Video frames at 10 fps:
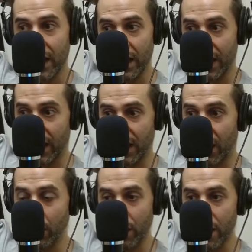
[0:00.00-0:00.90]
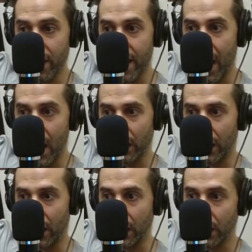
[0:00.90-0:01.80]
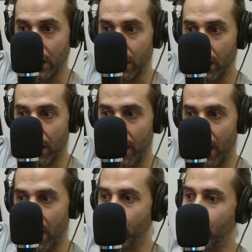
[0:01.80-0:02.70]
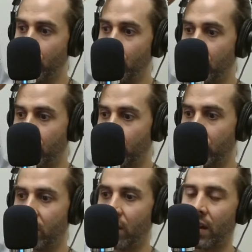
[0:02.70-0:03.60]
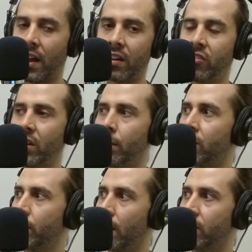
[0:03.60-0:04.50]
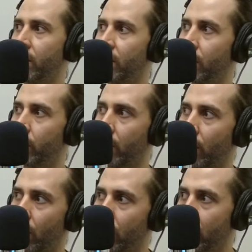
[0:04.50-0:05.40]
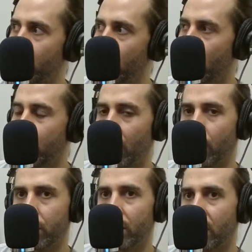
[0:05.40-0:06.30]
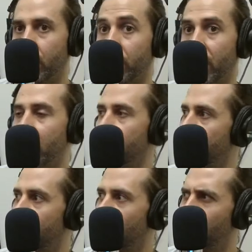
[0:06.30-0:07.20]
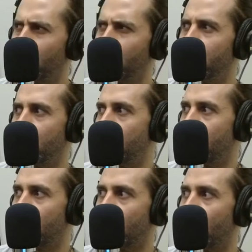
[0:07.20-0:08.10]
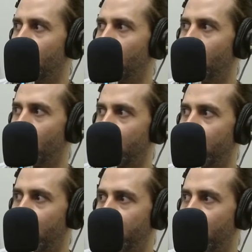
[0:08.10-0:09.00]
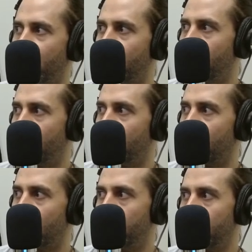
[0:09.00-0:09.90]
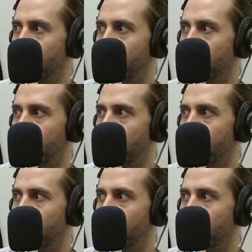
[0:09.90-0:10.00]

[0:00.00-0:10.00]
And other than that, like I don't think we ever went to a lot of gyms. Sometimes if I was over there earlier, I'd go with like some friends and stuff, but wouldn't really be like on tour, like trying to find gyms in Europe.